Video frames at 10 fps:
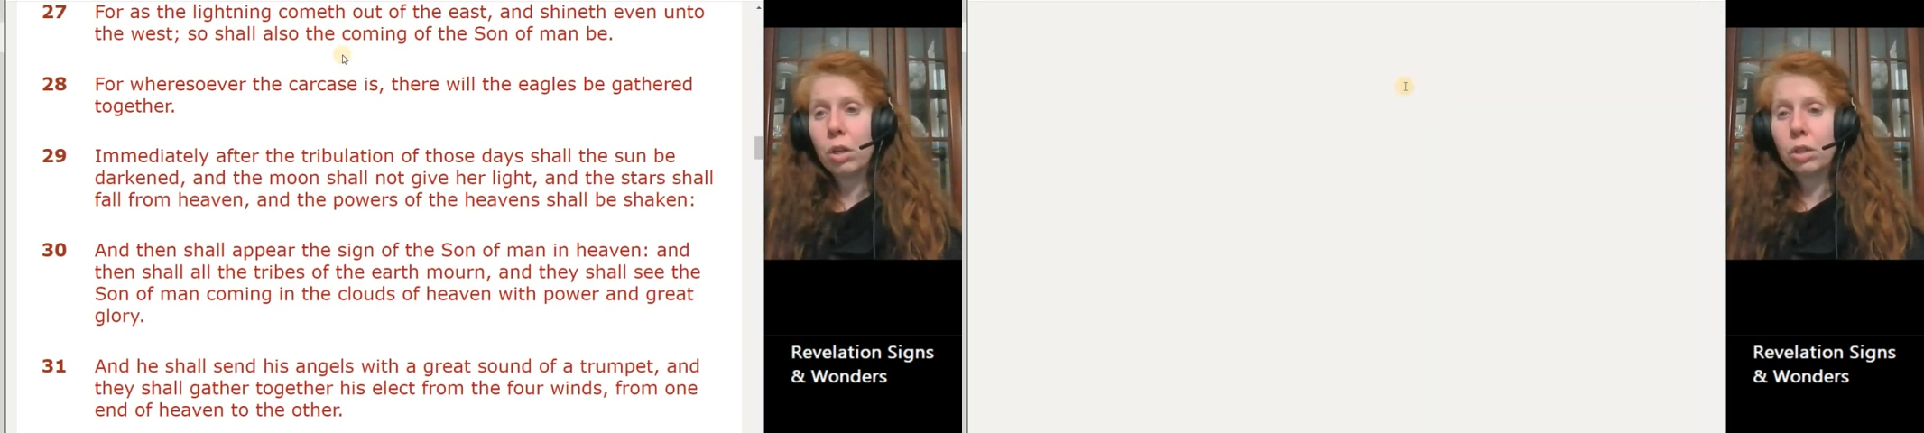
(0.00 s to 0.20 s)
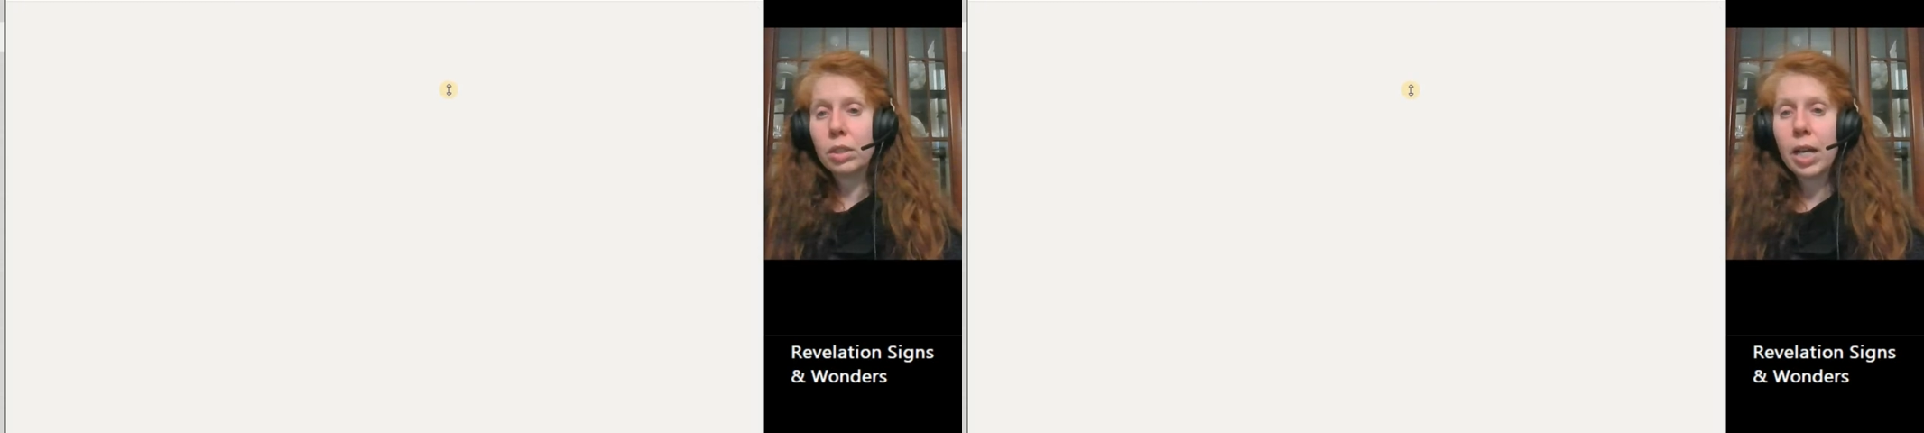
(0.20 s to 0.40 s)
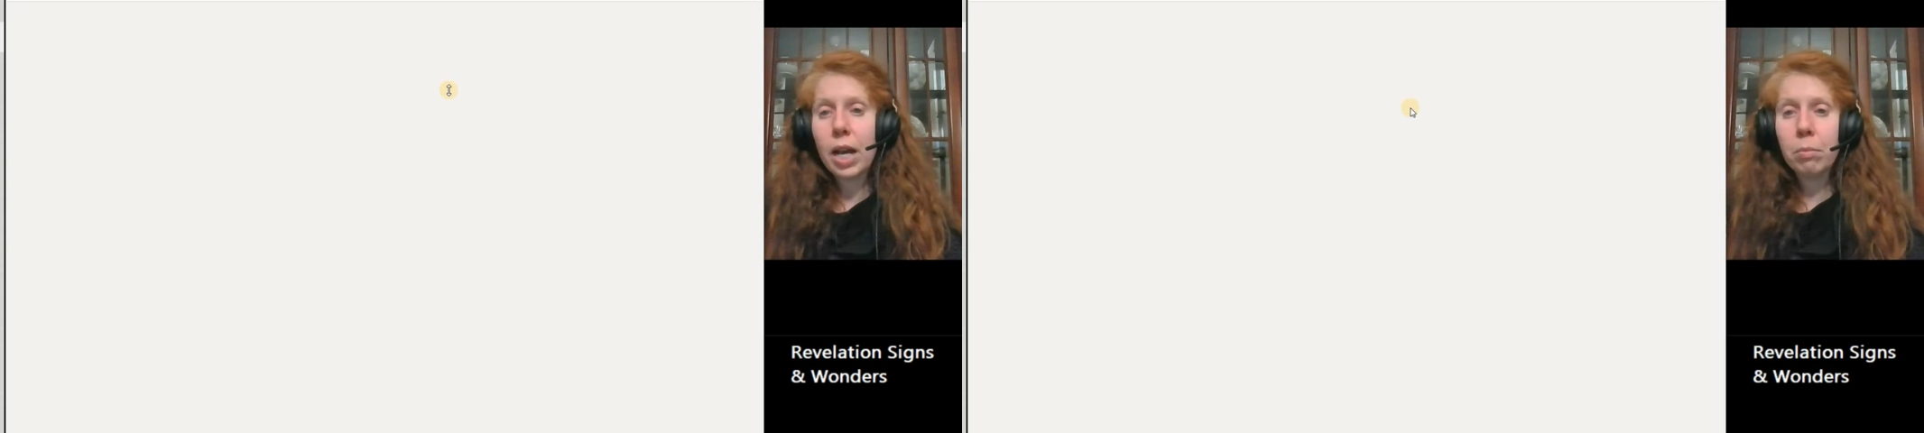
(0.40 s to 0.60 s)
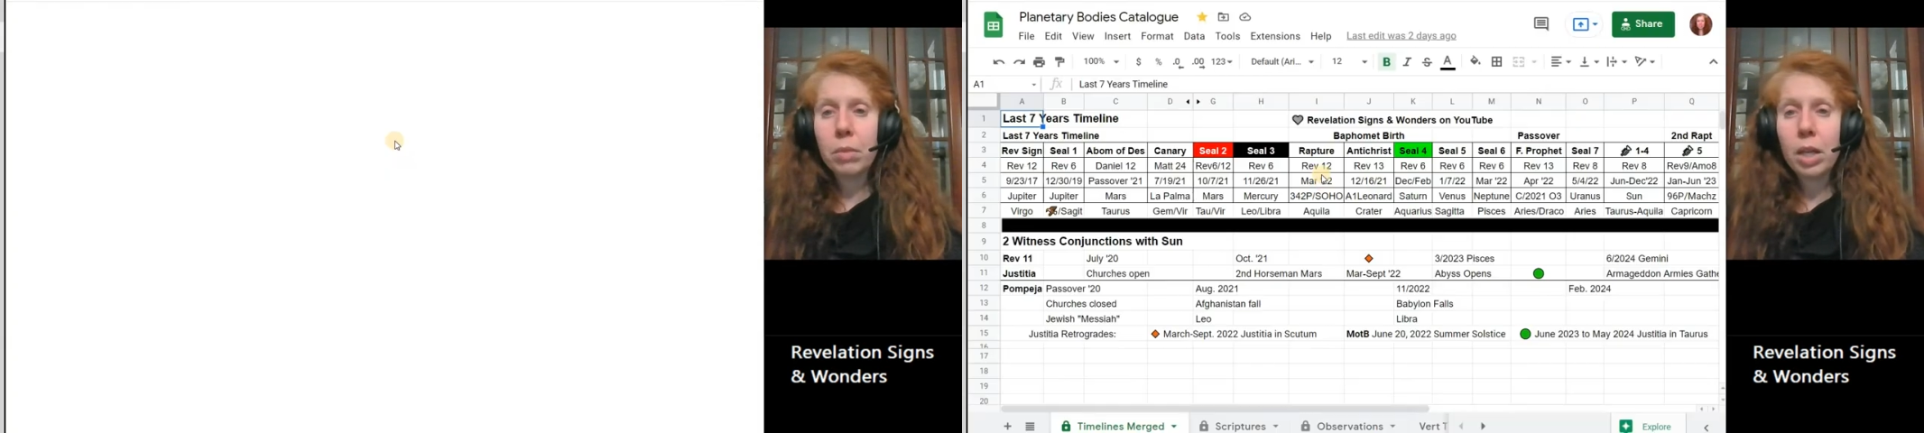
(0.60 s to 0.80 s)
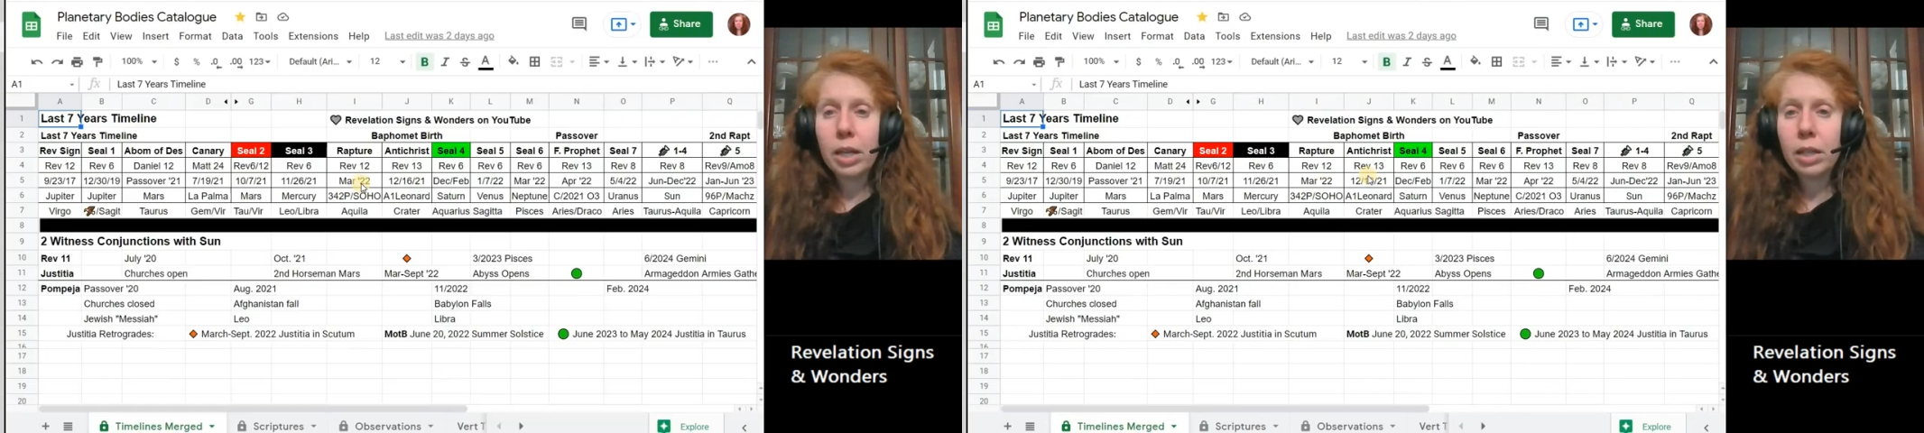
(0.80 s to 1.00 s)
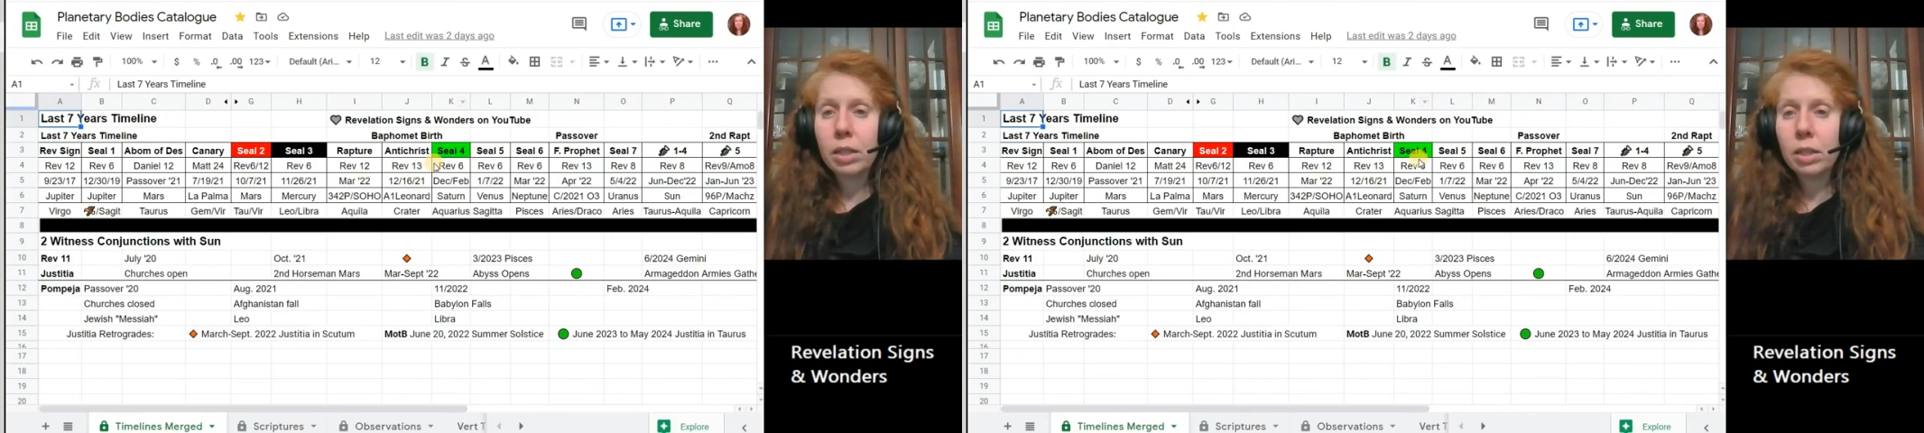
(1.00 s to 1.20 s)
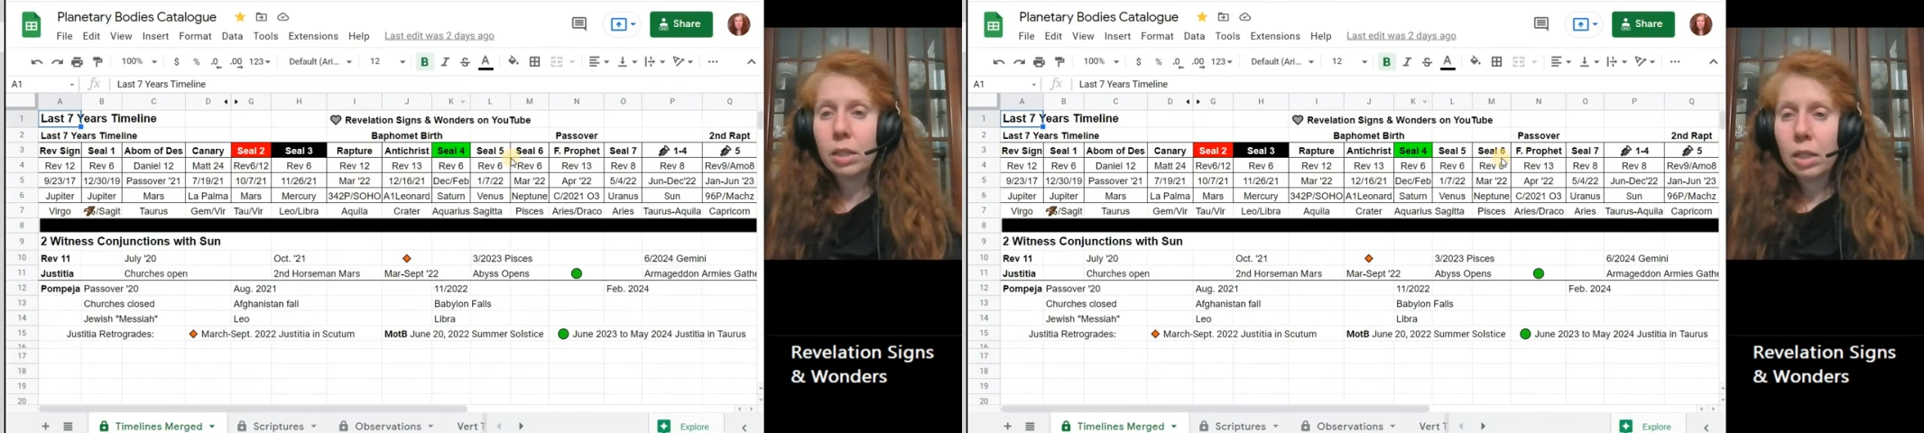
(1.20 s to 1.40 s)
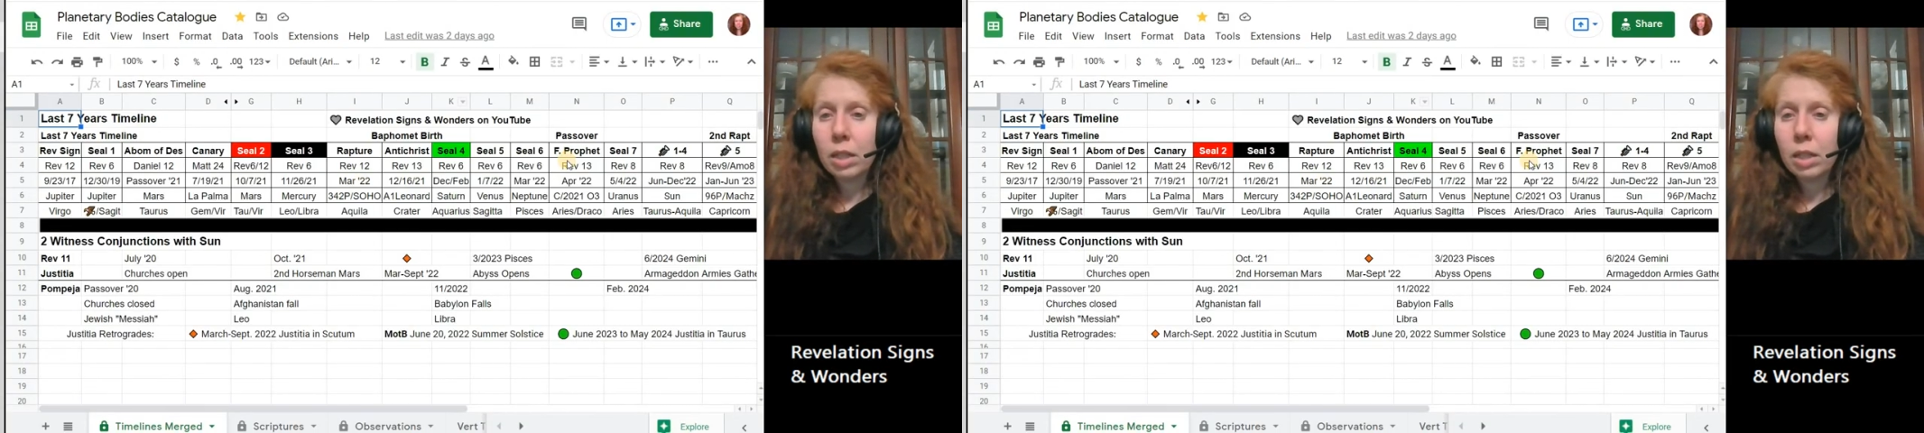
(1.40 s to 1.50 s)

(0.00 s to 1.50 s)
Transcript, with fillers: our timeline,